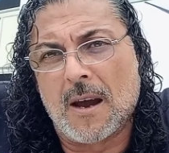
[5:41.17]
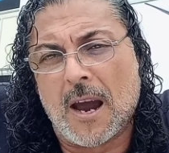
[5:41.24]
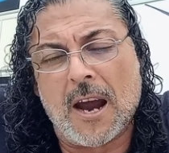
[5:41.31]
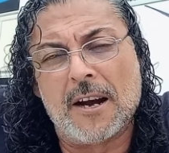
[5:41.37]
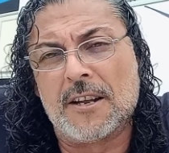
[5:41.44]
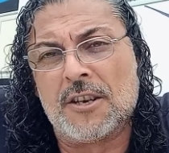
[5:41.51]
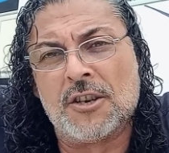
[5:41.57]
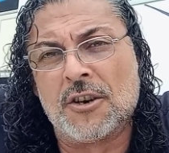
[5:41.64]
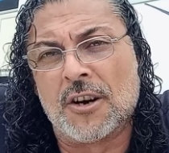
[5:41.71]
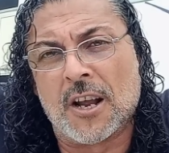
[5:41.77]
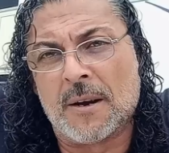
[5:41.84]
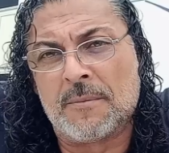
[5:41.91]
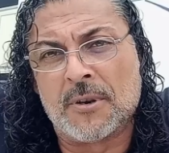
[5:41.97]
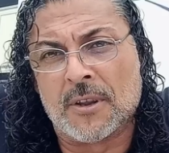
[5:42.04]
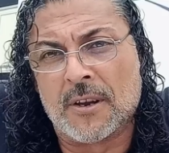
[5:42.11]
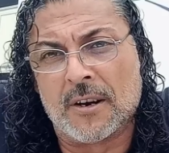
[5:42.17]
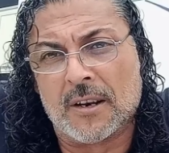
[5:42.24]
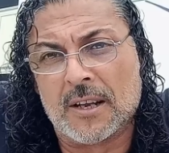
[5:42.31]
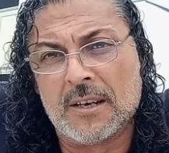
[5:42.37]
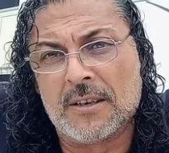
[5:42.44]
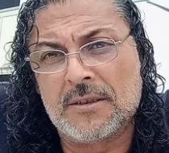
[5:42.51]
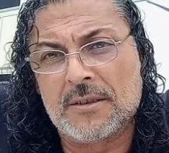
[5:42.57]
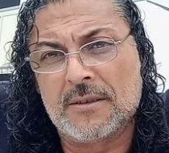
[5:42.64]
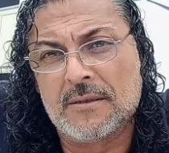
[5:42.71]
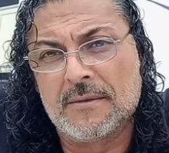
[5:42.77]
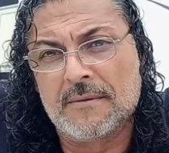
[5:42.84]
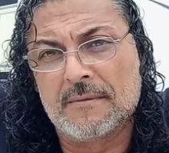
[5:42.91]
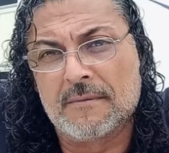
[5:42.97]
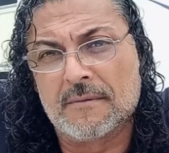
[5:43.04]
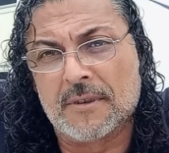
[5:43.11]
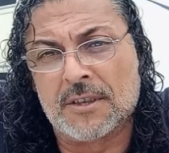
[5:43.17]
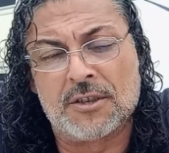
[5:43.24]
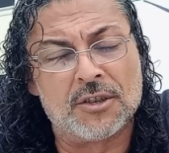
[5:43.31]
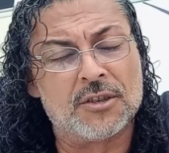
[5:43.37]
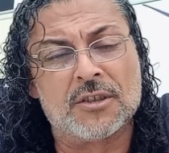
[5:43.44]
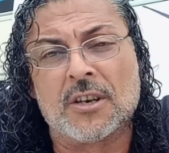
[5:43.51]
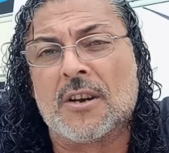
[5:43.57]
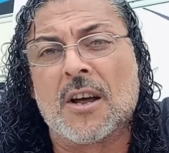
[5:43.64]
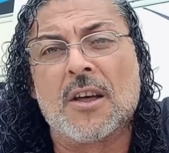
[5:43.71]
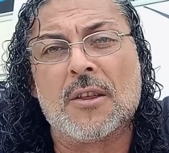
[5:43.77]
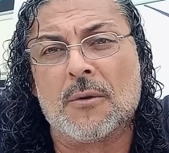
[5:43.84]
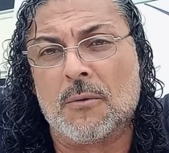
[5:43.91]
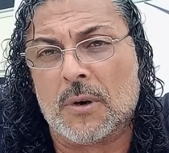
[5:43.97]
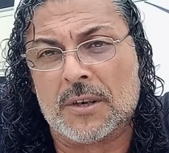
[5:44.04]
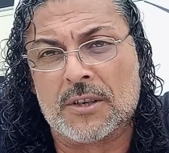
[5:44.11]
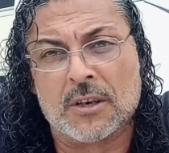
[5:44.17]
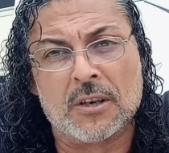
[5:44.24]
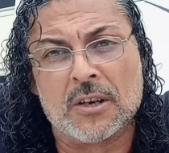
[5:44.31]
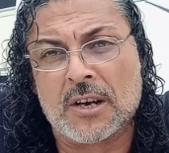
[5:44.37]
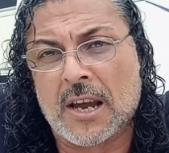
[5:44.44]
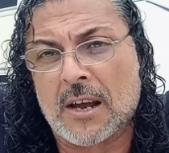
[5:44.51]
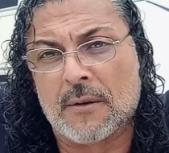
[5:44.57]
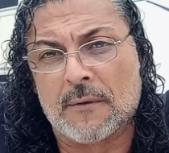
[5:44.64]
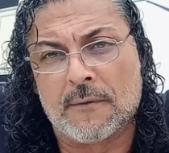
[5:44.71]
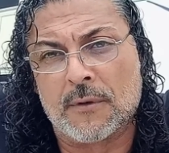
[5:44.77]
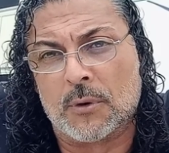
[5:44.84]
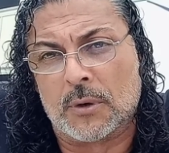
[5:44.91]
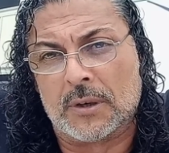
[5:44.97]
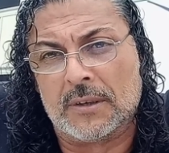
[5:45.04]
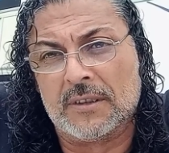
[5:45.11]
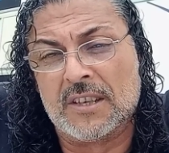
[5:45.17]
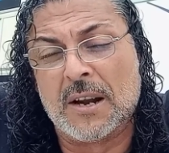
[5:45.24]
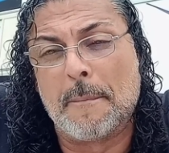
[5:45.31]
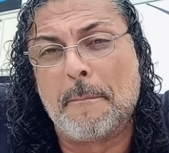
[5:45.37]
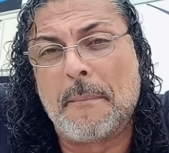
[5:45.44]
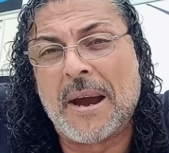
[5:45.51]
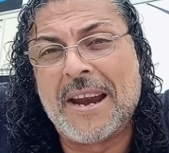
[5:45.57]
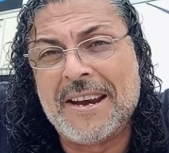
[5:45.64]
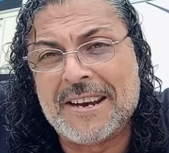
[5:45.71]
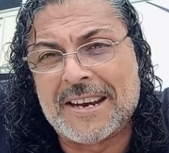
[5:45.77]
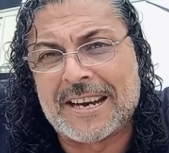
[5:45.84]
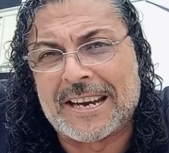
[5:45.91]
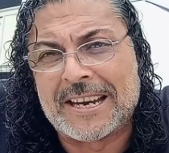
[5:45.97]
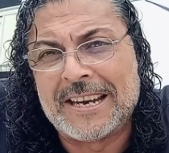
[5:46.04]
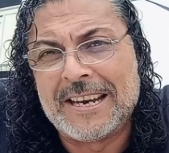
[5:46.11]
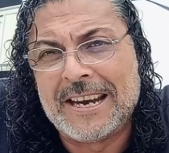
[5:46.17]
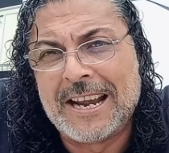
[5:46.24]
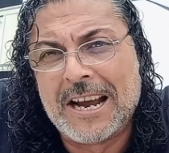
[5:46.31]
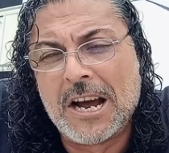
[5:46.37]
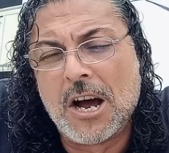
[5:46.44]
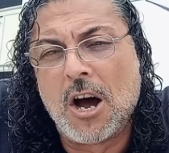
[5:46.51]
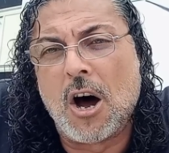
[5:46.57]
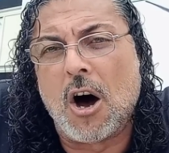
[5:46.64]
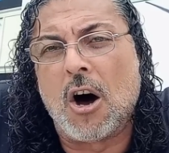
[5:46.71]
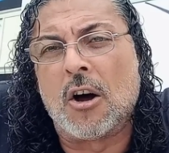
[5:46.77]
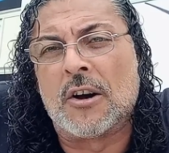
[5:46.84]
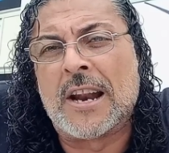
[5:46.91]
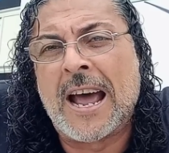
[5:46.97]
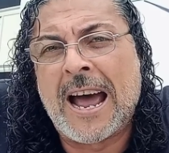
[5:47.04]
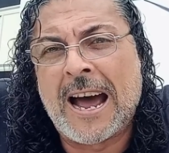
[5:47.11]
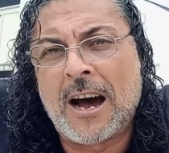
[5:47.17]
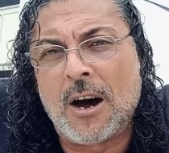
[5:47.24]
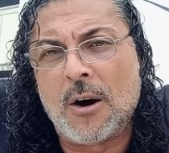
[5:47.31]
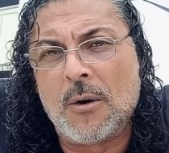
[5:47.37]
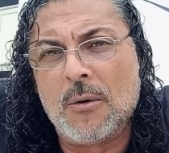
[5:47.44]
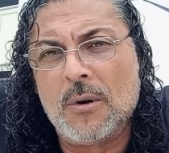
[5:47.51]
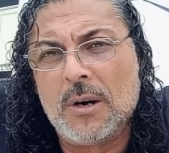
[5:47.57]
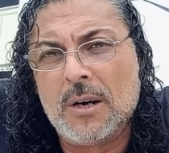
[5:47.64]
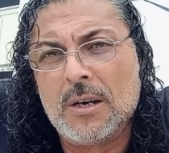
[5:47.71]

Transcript: Adding your name to their list, is just another one to look out for, depending on how